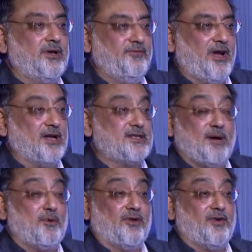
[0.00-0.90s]
We can't step
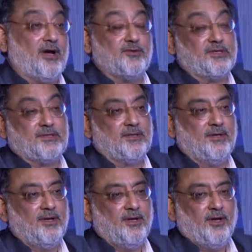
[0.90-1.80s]
out of our houses.
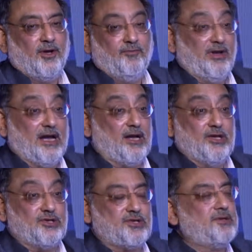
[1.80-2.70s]
We'll get
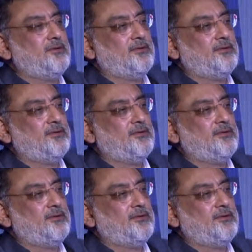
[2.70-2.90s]
lynched.